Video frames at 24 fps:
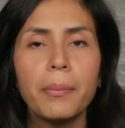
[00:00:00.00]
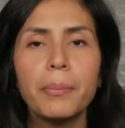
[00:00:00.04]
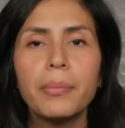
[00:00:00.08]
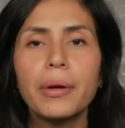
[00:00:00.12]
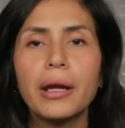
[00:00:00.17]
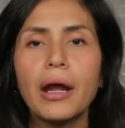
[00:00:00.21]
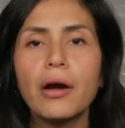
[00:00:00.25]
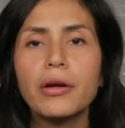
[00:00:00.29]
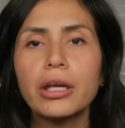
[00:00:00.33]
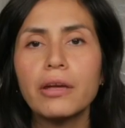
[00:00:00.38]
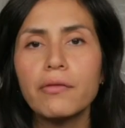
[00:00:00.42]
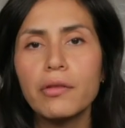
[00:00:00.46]

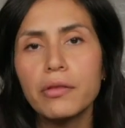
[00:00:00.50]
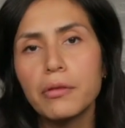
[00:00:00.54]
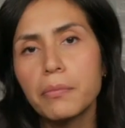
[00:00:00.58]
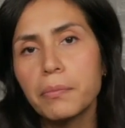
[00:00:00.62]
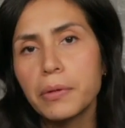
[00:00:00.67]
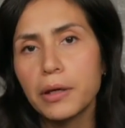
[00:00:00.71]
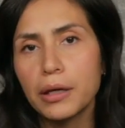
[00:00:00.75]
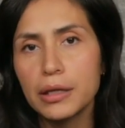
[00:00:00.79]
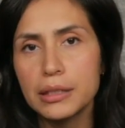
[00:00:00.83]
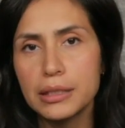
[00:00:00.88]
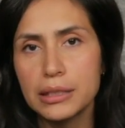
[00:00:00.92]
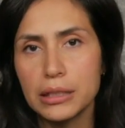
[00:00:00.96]
But I'll give you the
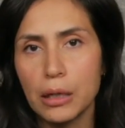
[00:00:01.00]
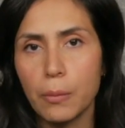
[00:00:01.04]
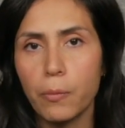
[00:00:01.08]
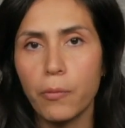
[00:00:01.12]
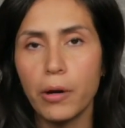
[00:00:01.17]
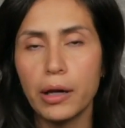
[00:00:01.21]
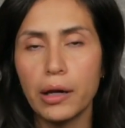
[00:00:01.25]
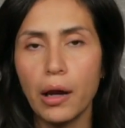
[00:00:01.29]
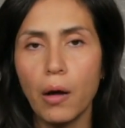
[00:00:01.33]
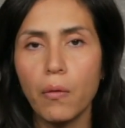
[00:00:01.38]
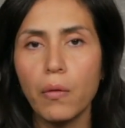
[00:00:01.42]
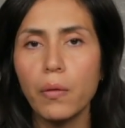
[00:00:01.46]
biggest tip
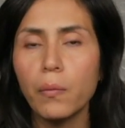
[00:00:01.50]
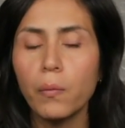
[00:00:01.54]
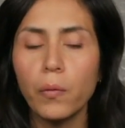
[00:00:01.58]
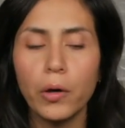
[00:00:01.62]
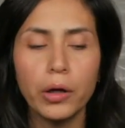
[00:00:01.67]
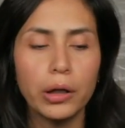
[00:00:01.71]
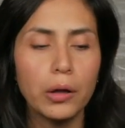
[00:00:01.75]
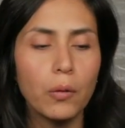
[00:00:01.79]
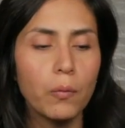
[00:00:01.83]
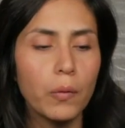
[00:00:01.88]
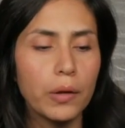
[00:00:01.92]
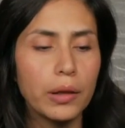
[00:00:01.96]
right now when
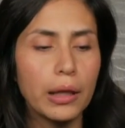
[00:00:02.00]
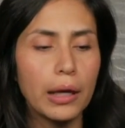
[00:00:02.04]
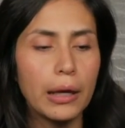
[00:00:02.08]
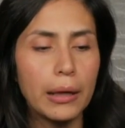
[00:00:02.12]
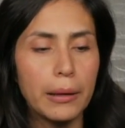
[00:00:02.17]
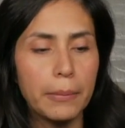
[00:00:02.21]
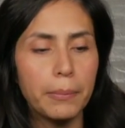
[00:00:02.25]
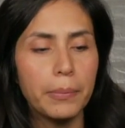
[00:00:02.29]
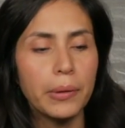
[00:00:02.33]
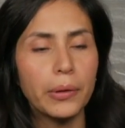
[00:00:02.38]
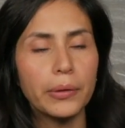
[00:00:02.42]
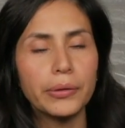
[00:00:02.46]
working with
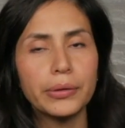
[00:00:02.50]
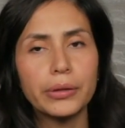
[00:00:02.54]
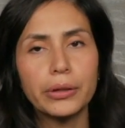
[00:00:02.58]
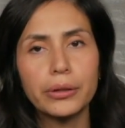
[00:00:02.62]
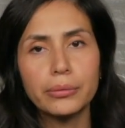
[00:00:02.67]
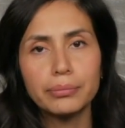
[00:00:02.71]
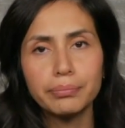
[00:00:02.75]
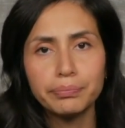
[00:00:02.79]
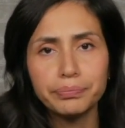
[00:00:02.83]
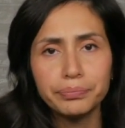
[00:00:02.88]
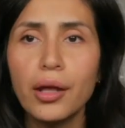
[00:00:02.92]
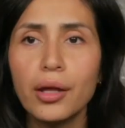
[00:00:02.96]
a
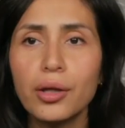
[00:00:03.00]
builder.